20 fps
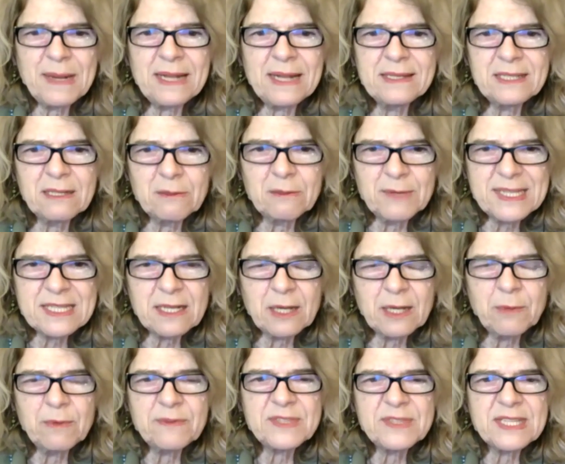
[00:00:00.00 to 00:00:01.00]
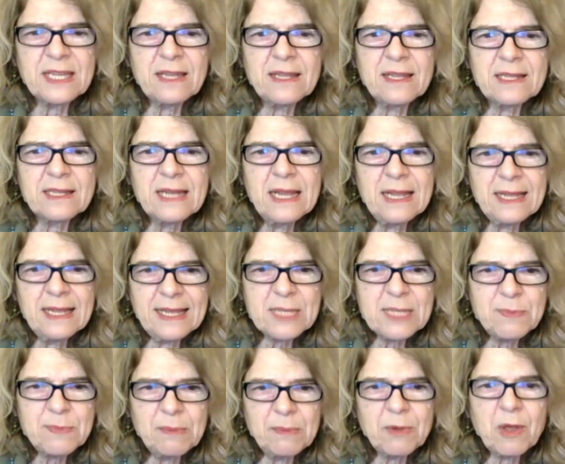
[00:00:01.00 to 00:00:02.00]
But until recently, we've seen that,
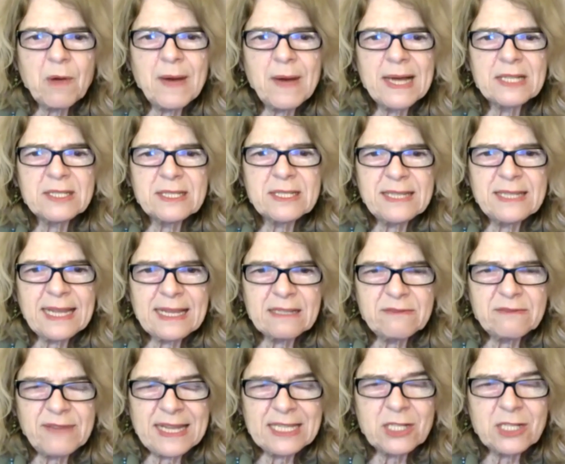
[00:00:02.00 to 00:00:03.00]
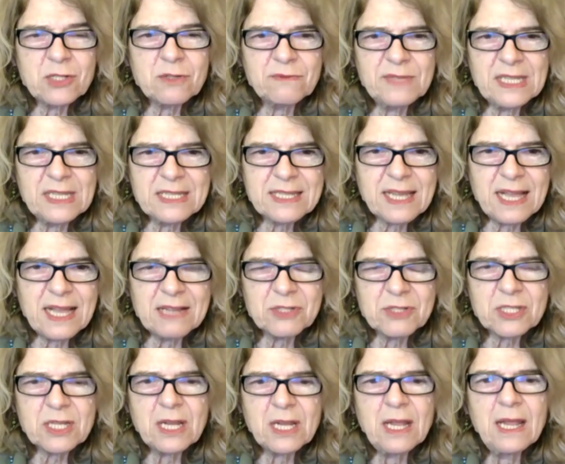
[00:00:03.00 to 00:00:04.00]
yes, people go out and take advantage of
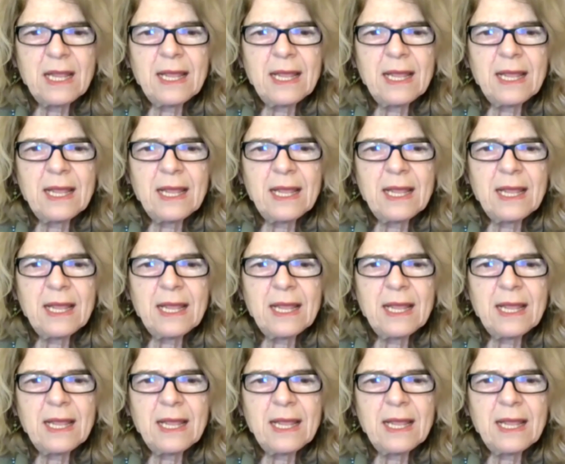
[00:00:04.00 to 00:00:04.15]
discounts,